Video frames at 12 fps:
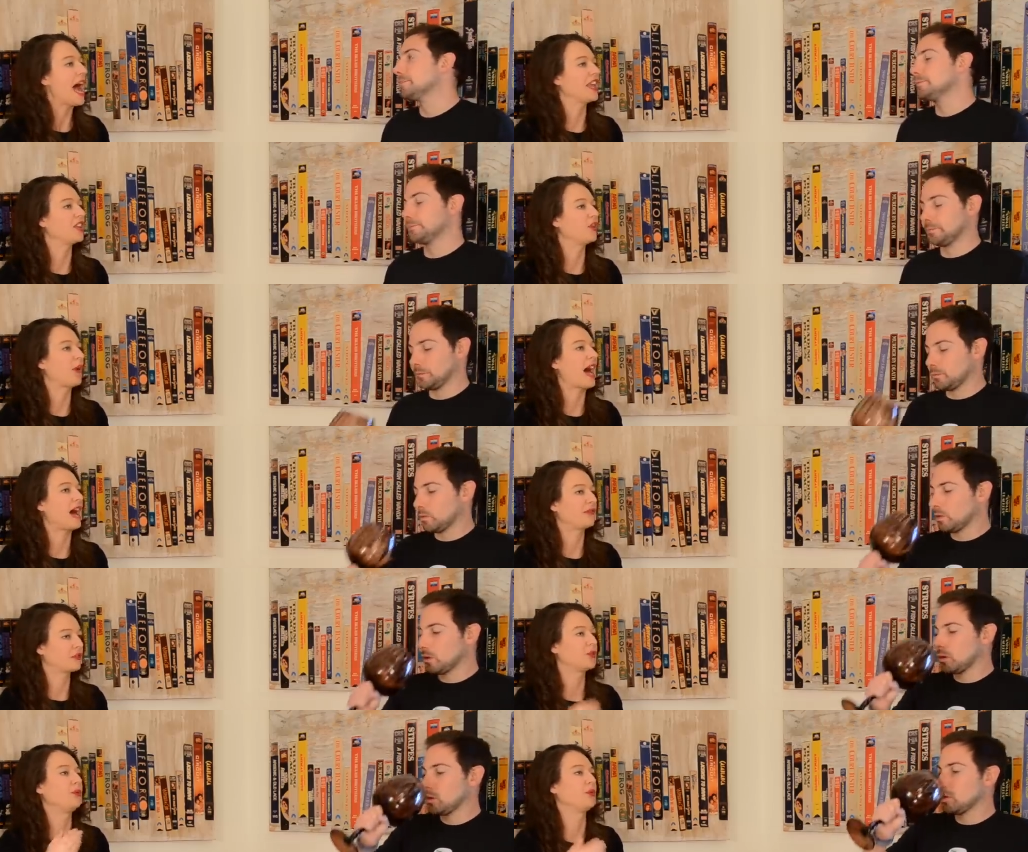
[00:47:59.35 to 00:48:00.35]
Speaker 1: And you
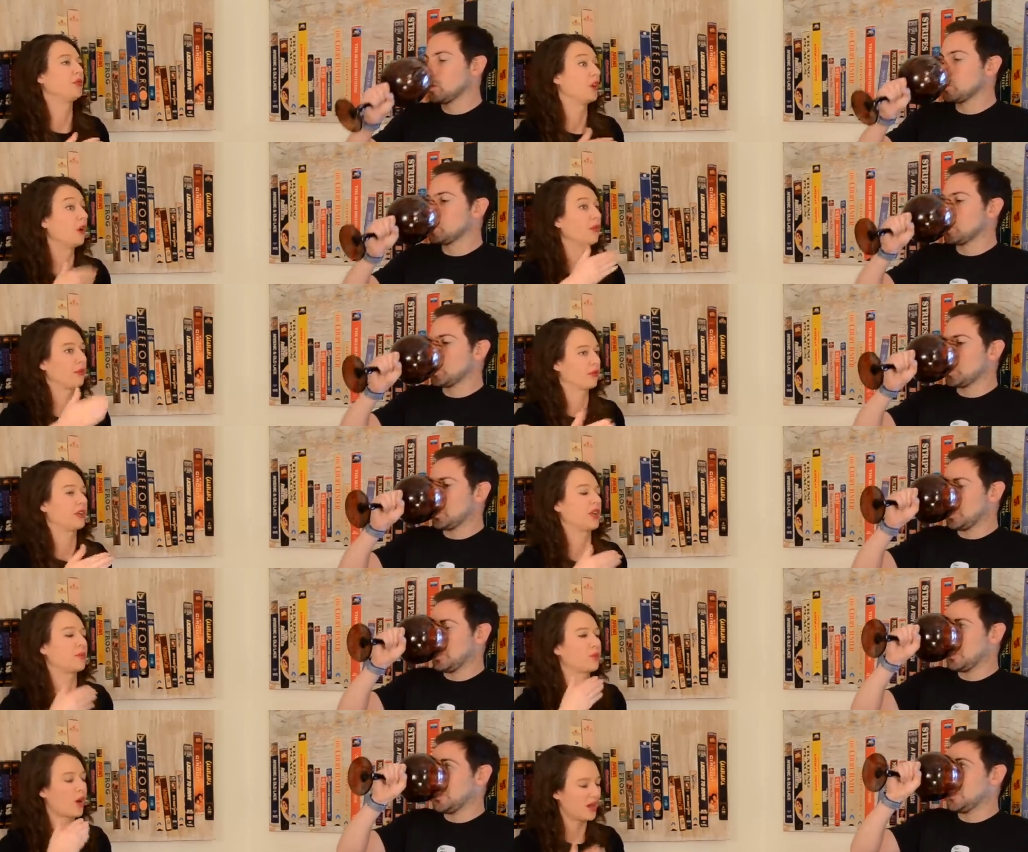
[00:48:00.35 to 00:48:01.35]
have to go through it
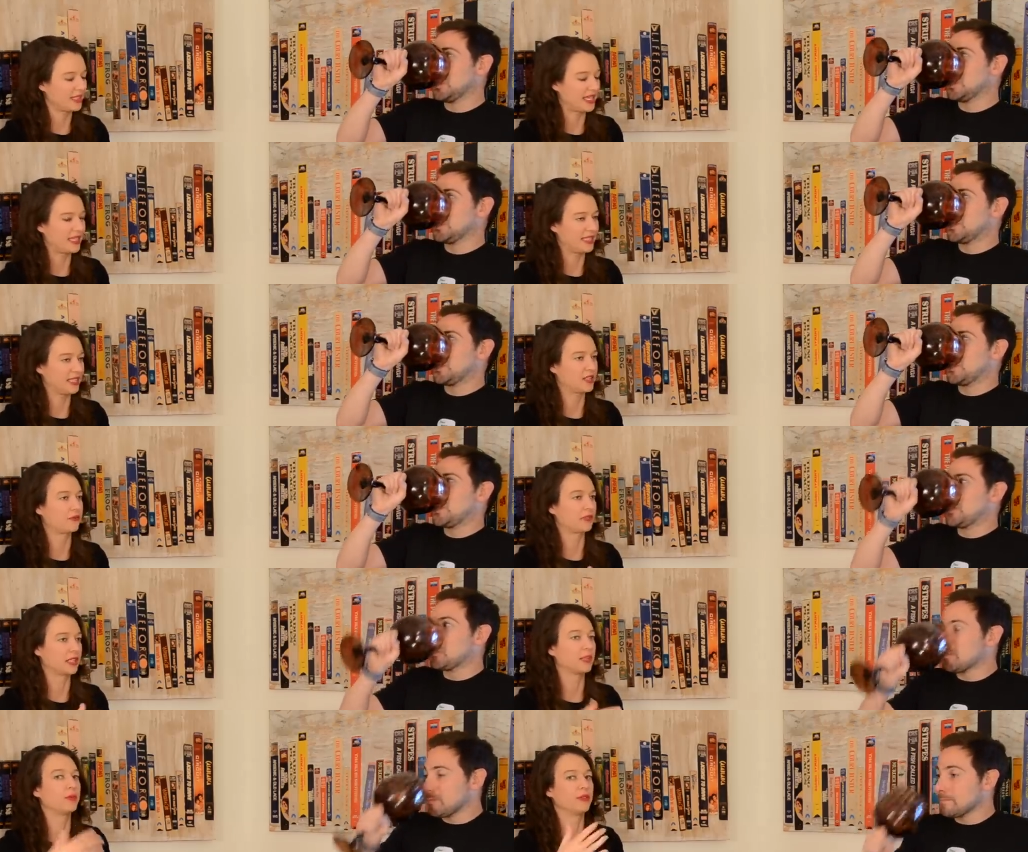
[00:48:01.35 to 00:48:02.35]
and process it to
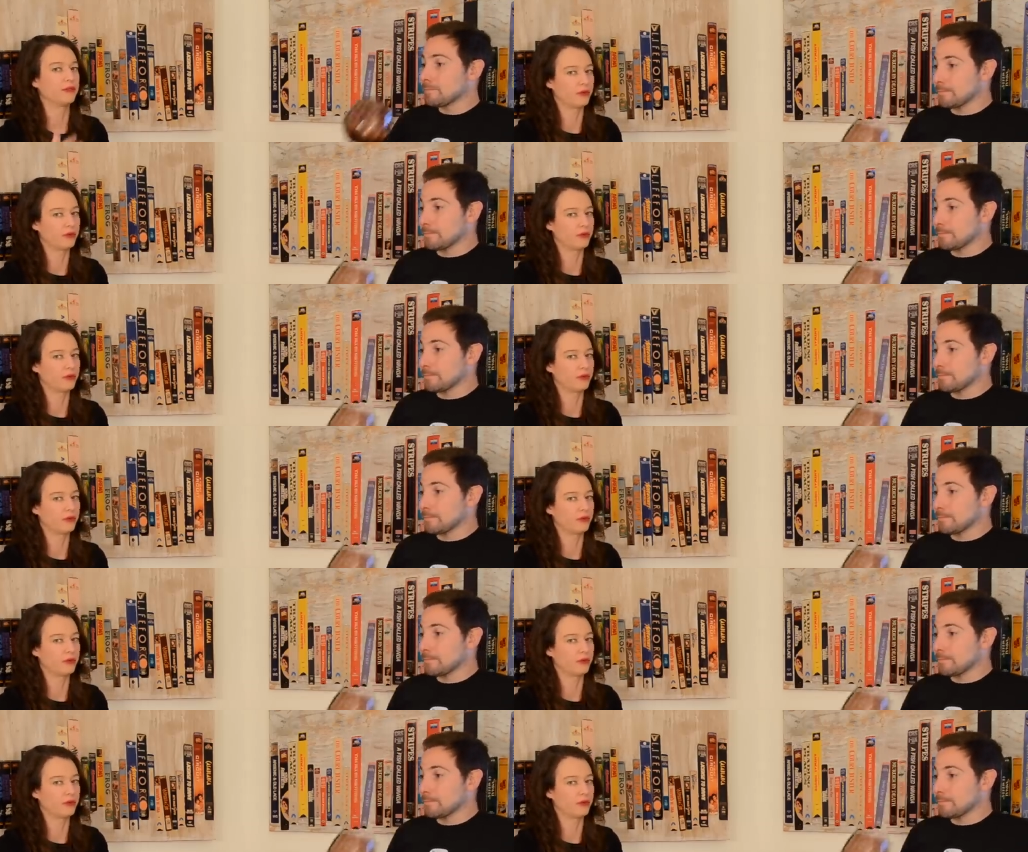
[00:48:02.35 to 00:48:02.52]
really move